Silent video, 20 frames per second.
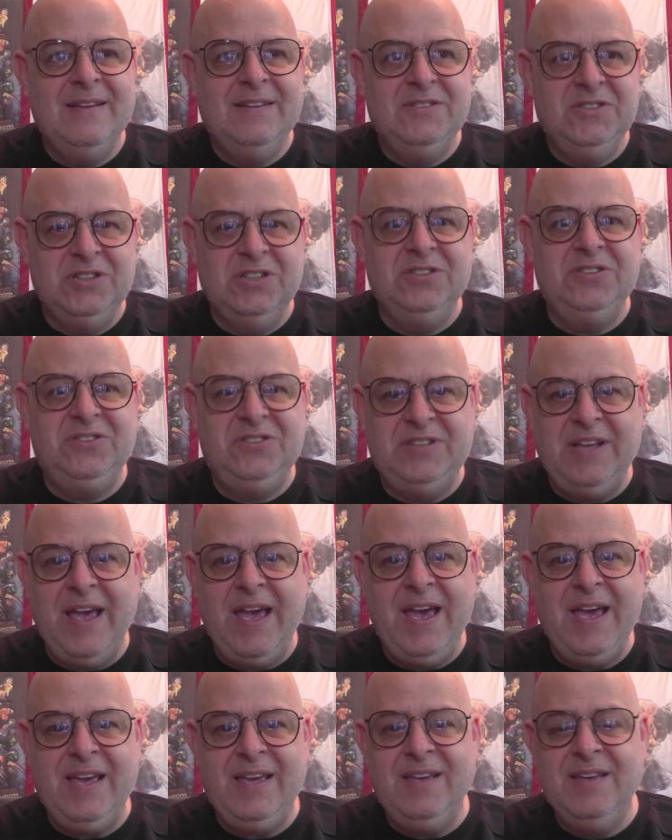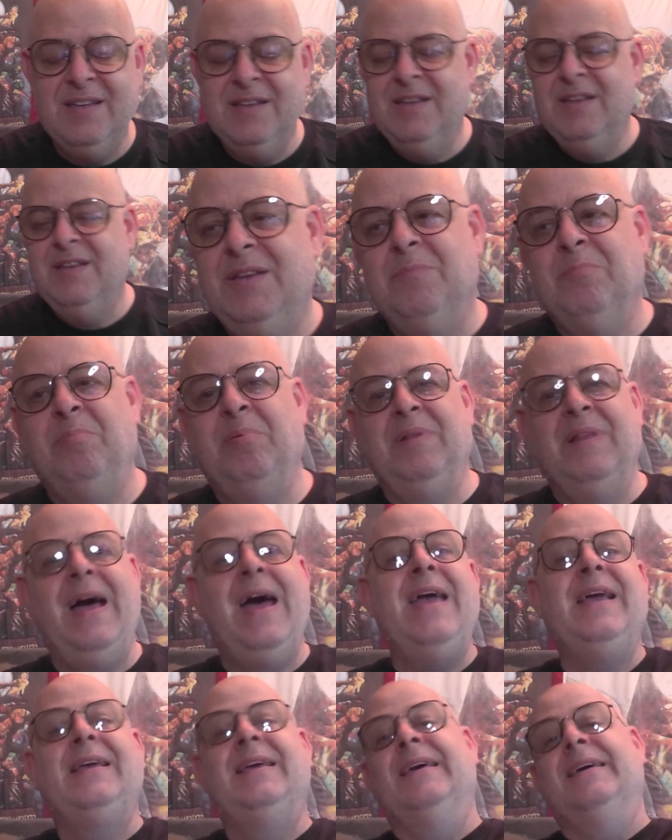just say
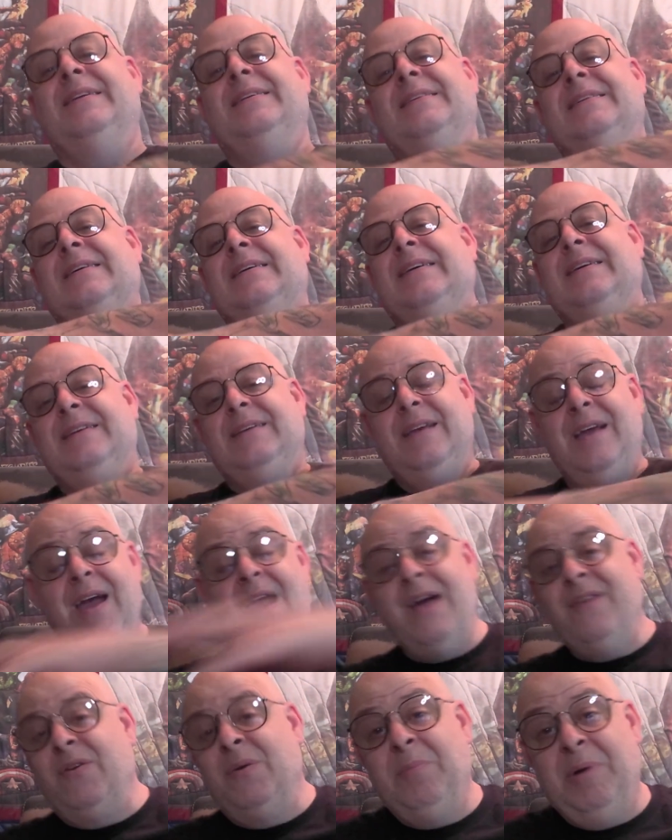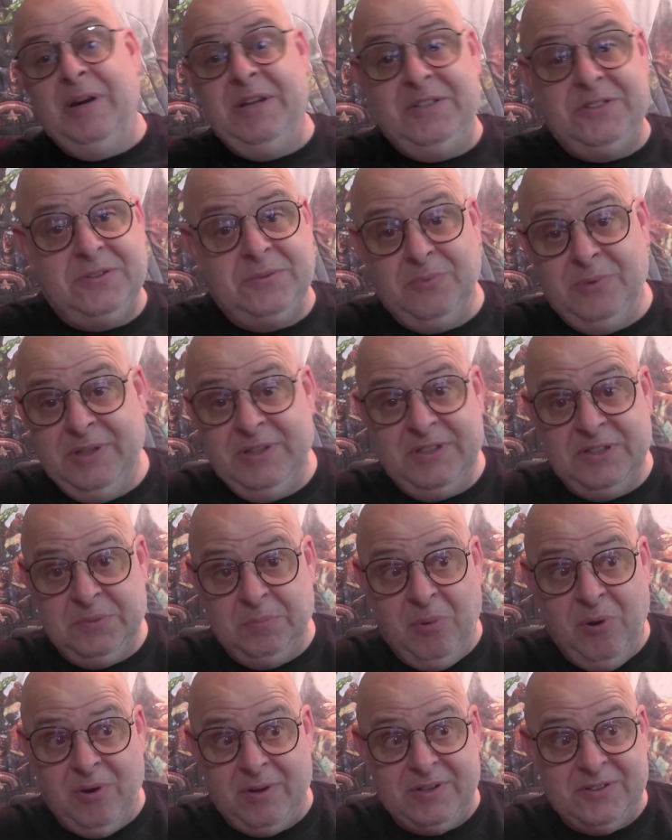blanket, everybody should read this
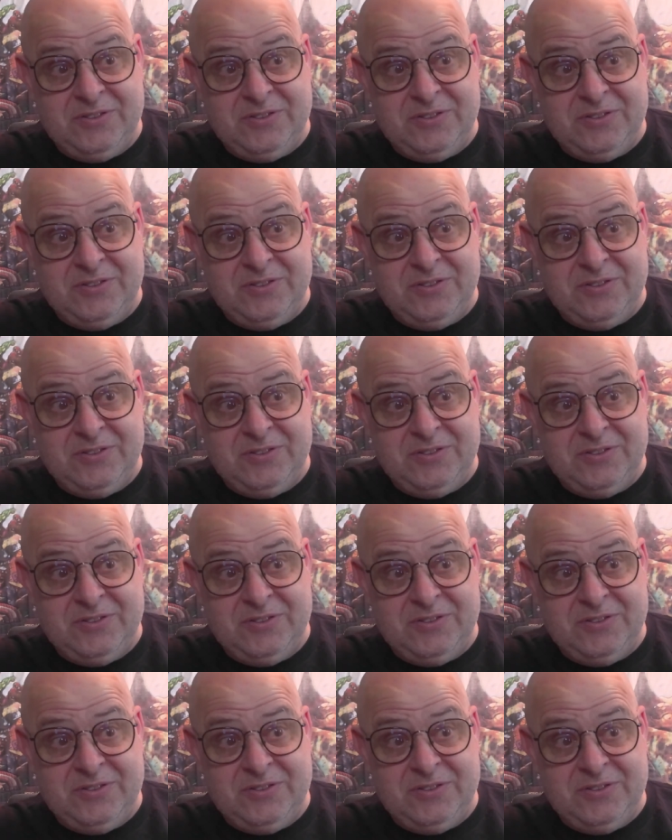book.